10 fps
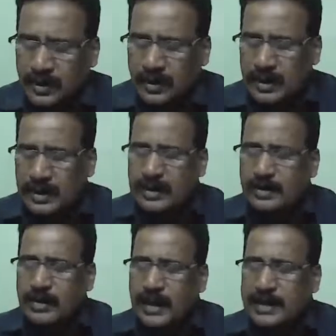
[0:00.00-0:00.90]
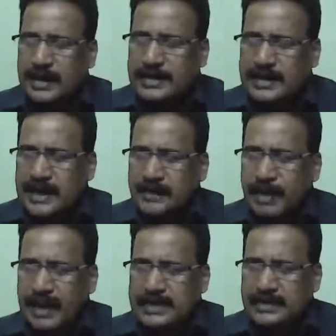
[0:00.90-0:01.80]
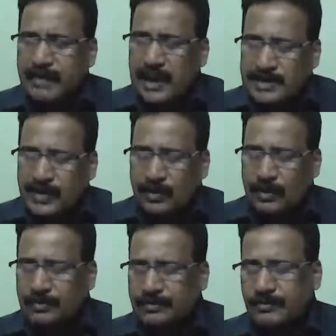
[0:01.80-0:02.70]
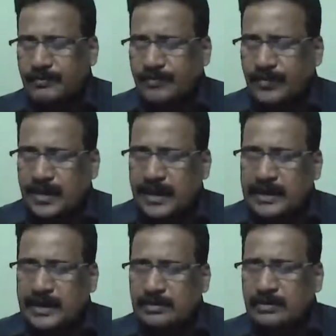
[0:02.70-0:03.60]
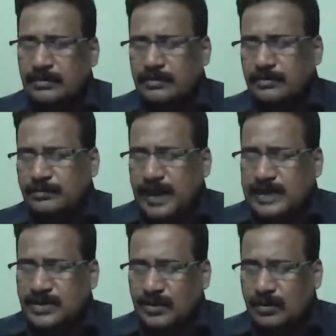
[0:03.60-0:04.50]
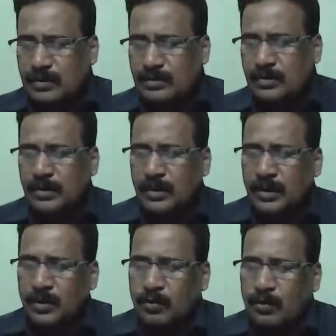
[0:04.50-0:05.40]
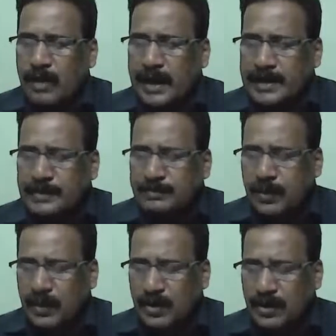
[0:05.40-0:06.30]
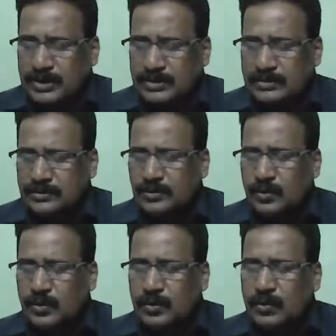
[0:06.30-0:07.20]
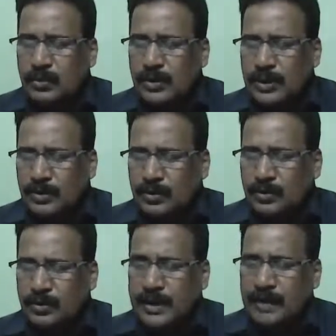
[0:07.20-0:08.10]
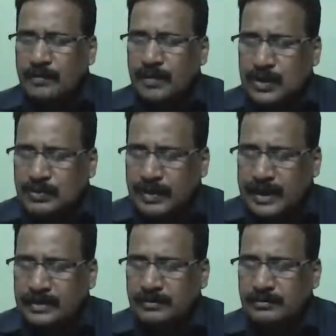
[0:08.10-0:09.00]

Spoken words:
write down right hand side first row. Write down first row 1 plus 2 into k plus 1.